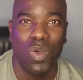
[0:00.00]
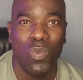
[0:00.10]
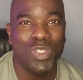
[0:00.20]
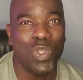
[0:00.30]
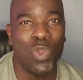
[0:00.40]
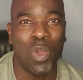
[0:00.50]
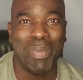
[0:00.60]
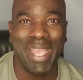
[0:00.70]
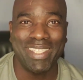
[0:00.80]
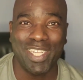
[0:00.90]
What's going on,
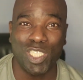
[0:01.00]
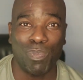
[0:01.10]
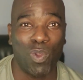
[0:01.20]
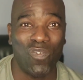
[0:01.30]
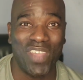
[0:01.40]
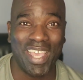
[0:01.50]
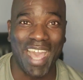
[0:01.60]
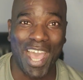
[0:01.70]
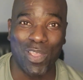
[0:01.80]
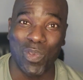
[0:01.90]
mi gente? This is Profe
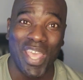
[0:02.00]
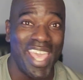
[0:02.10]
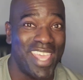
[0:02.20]
Gallo,